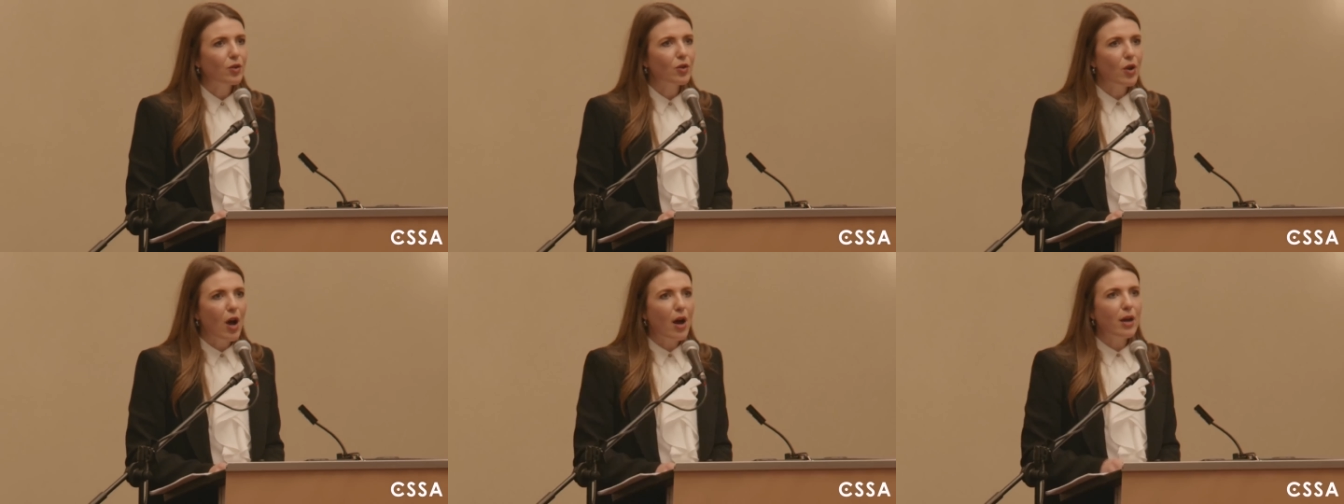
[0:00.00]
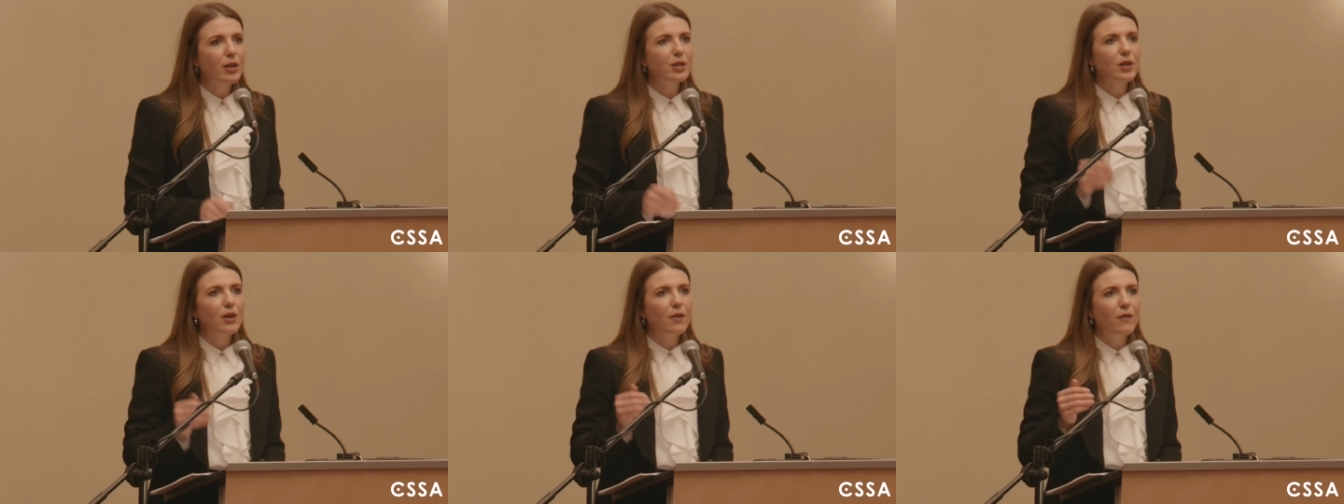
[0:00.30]
They're
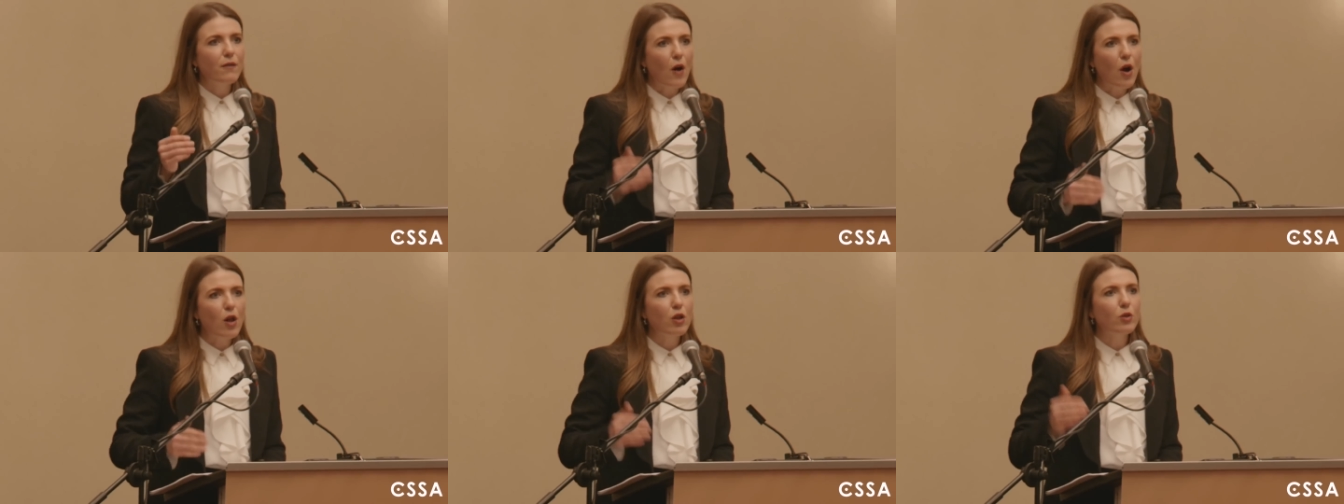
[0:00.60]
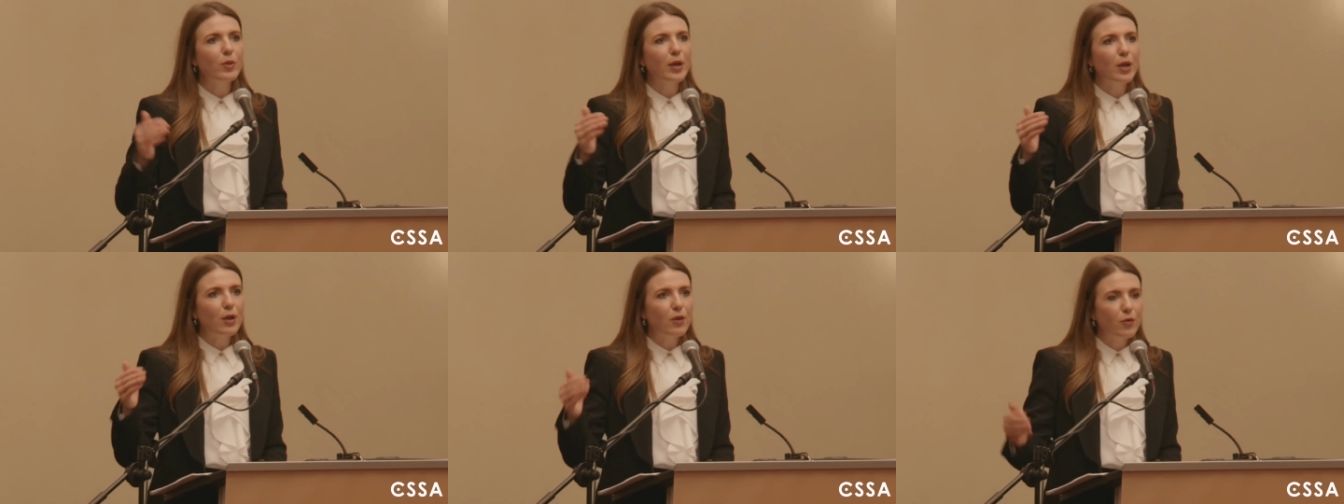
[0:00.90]
not
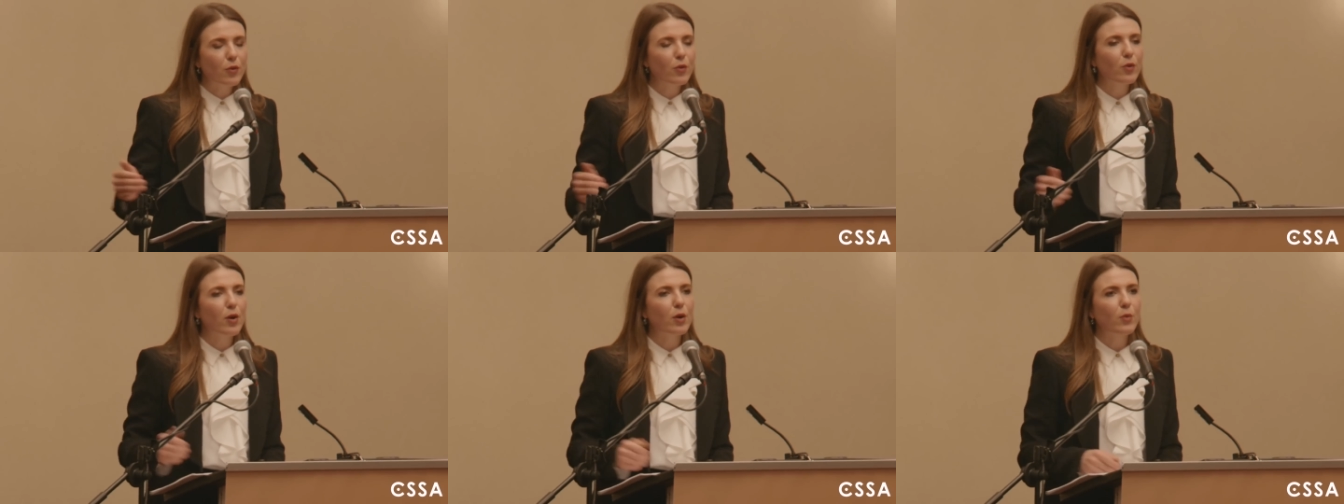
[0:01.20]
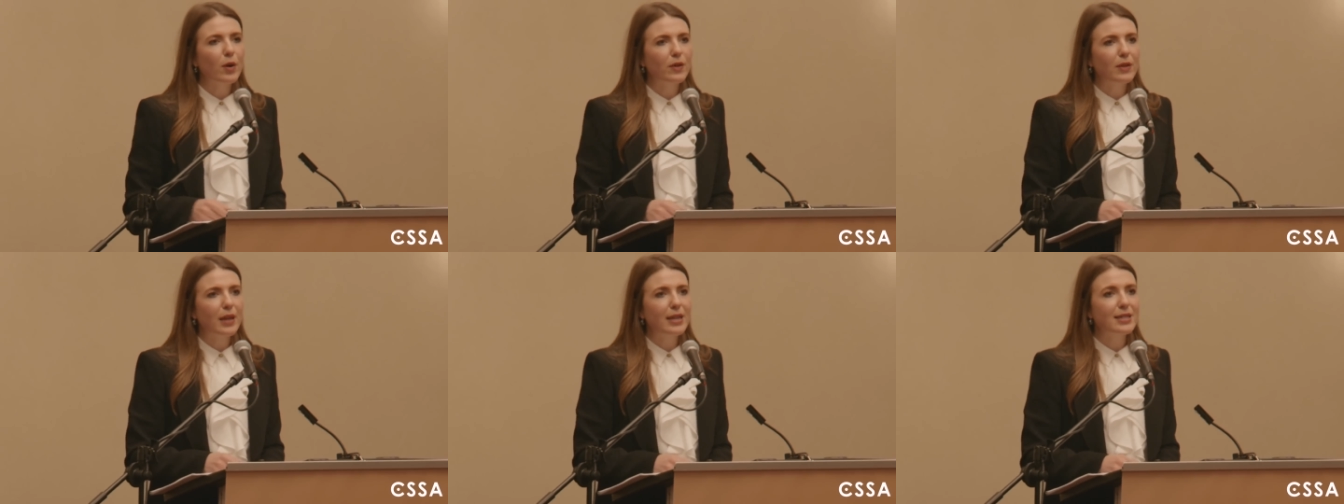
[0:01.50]
following through
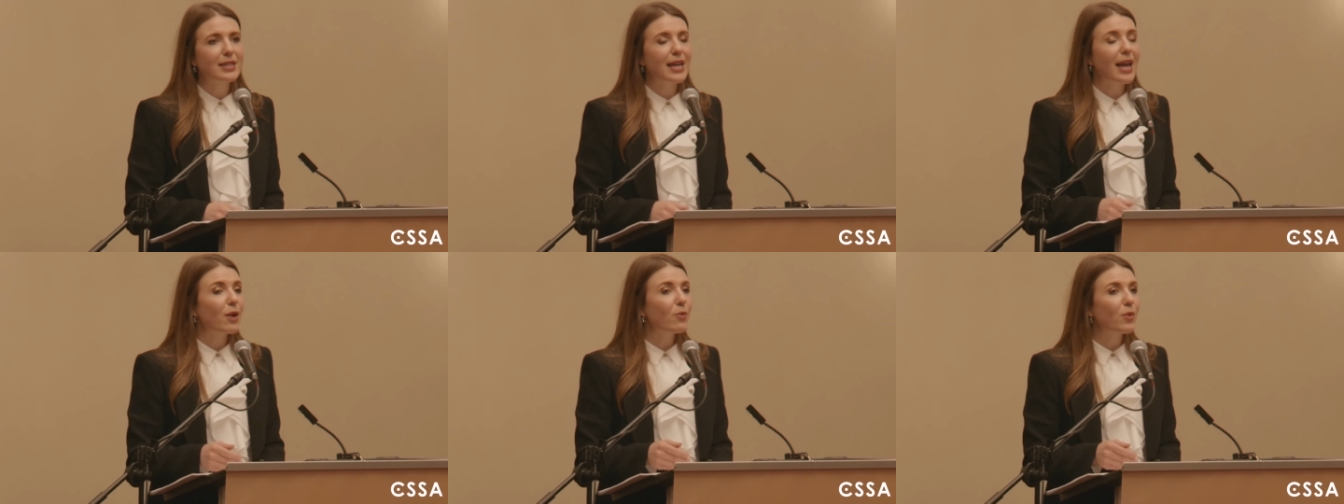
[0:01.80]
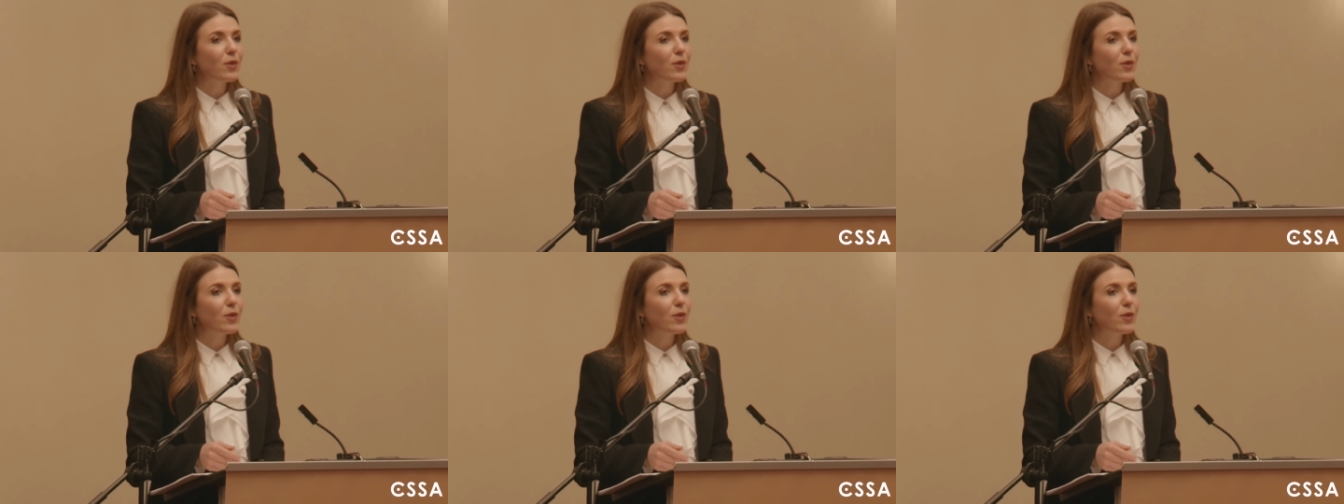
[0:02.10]
on what they say.